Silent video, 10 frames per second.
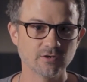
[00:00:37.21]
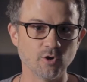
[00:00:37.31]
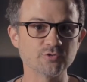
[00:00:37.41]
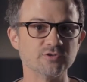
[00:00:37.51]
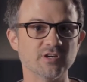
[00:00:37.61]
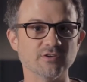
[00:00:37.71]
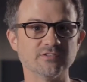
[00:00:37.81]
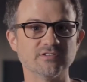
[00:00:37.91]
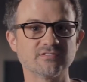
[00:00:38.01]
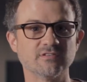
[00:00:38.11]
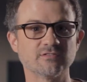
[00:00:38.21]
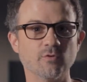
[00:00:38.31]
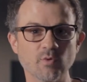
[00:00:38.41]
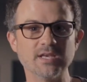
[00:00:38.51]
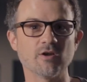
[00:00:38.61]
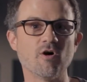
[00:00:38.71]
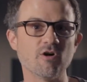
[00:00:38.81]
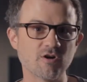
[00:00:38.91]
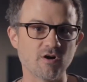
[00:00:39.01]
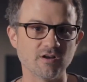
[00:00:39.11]
Culture tells us to win at
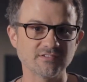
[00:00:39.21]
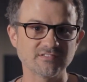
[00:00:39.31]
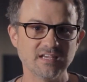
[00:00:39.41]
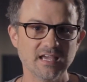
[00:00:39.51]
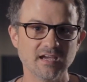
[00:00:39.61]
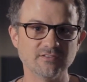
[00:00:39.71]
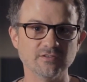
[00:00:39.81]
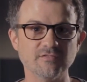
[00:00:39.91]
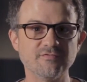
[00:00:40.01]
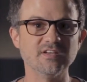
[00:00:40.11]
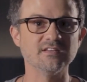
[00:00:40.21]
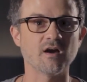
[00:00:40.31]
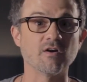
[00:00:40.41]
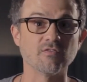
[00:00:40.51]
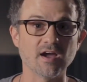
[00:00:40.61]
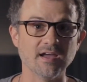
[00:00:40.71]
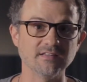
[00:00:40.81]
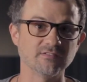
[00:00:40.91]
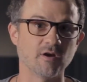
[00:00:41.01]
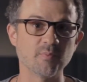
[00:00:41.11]
all costs and to defend our
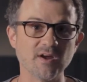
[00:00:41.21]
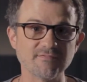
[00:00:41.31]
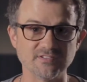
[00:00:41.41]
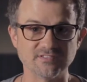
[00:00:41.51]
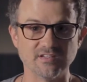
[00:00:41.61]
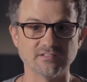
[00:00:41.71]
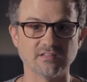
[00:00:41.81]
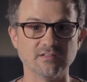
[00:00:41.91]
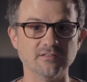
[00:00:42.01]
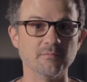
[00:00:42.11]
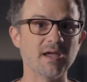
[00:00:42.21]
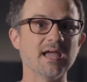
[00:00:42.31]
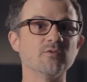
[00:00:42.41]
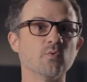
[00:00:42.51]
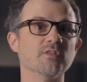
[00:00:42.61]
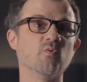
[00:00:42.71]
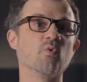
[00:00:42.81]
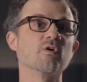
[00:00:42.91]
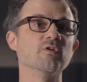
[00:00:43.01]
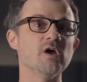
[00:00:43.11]
rights and our preferences and to demand what the
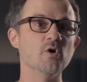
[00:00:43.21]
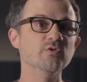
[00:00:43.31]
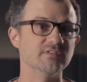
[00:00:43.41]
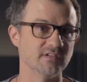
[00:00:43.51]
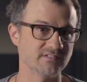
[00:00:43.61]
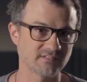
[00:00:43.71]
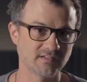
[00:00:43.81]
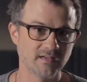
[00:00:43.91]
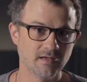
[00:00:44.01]
world owes us.